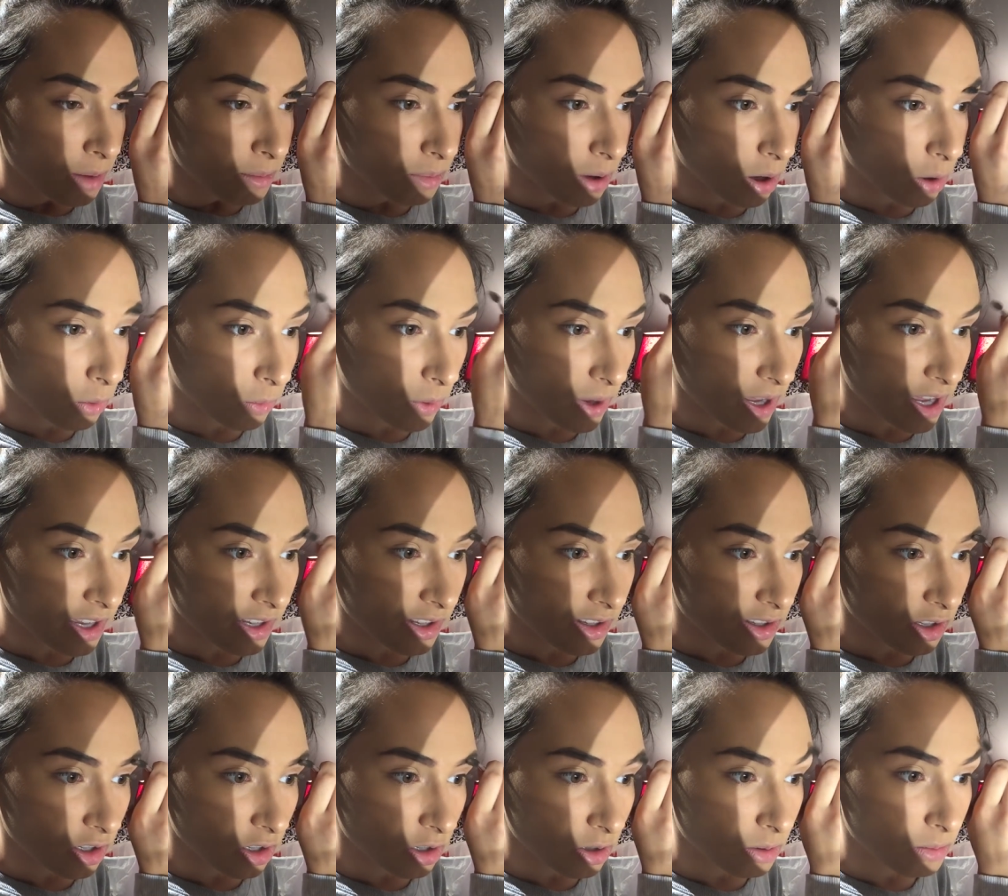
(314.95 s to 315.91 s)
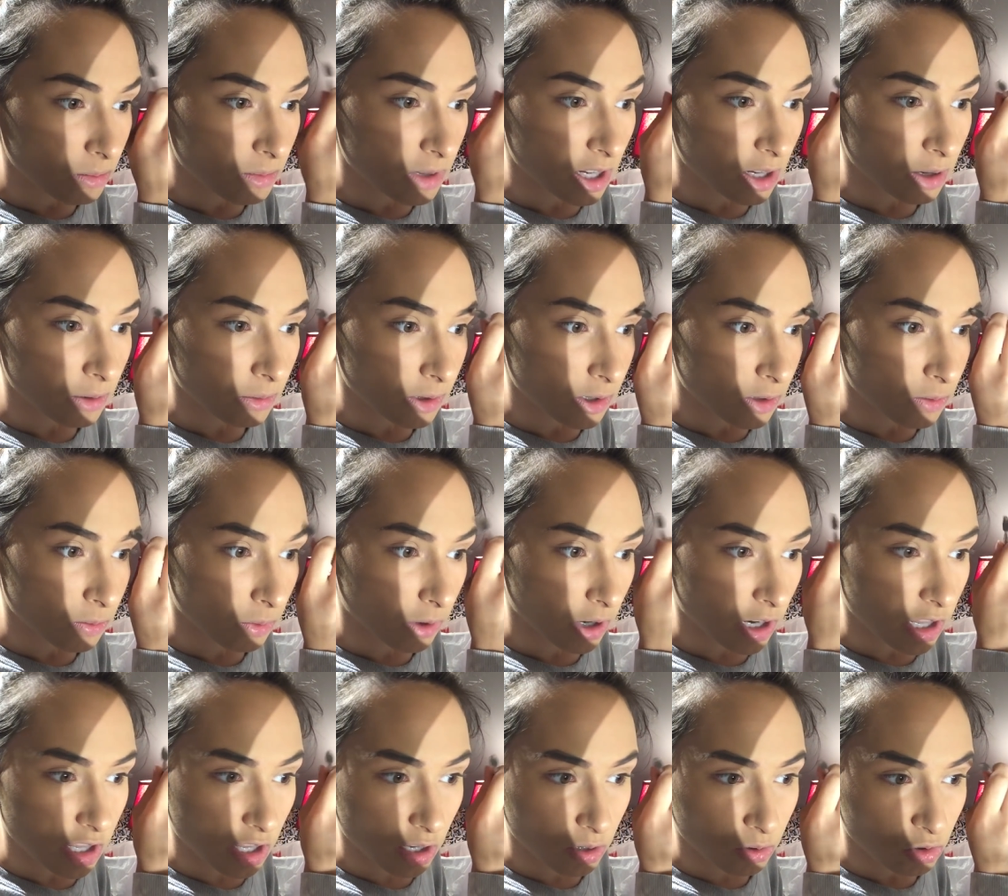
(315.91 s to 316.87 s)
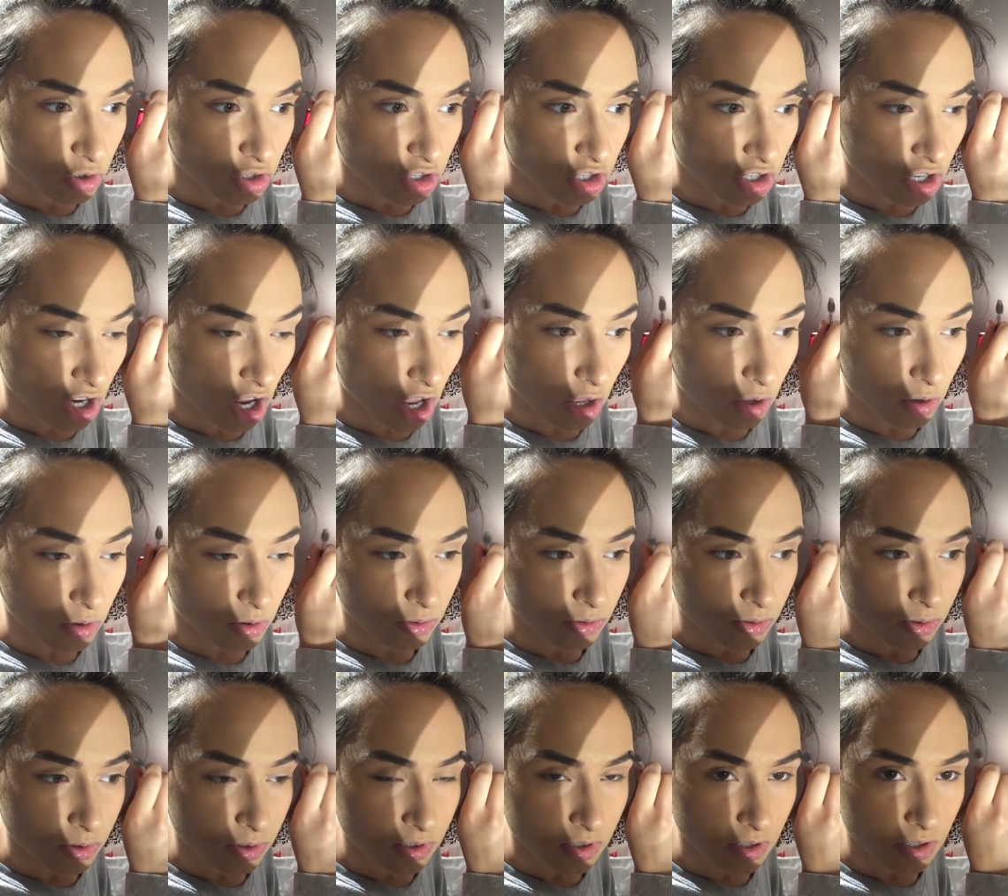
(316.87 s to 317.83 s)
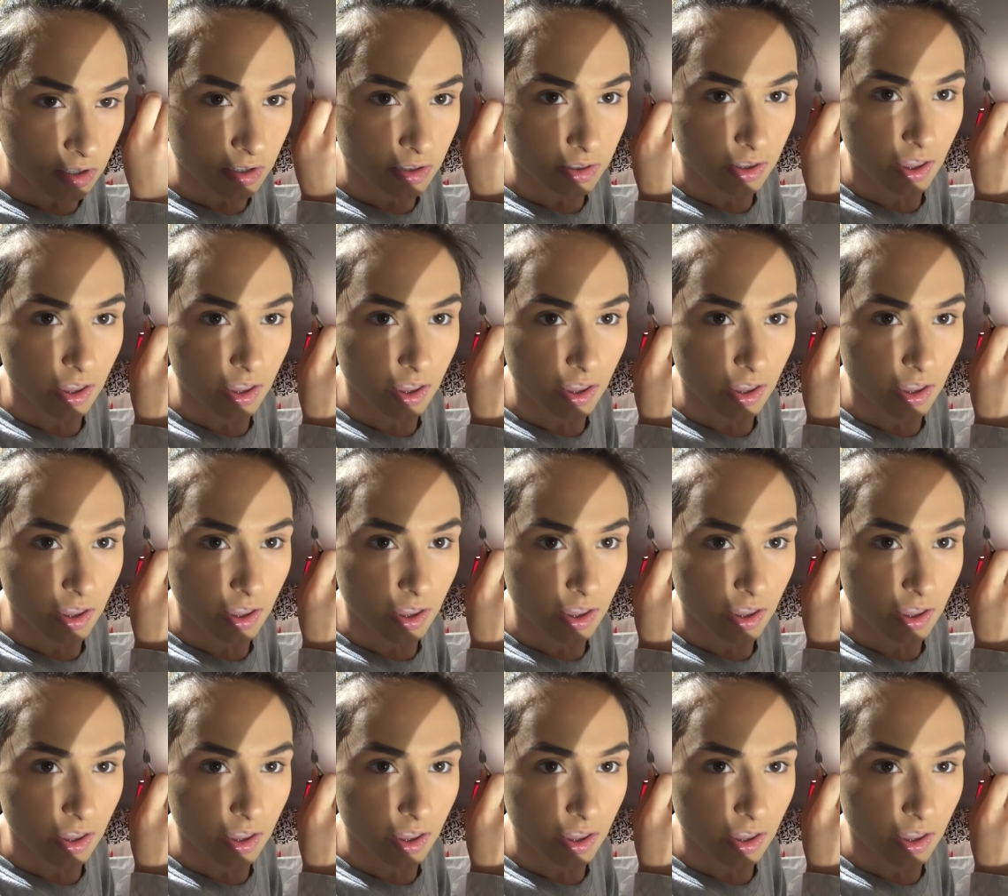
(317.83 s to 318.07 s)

but we assumed it was one of those shows.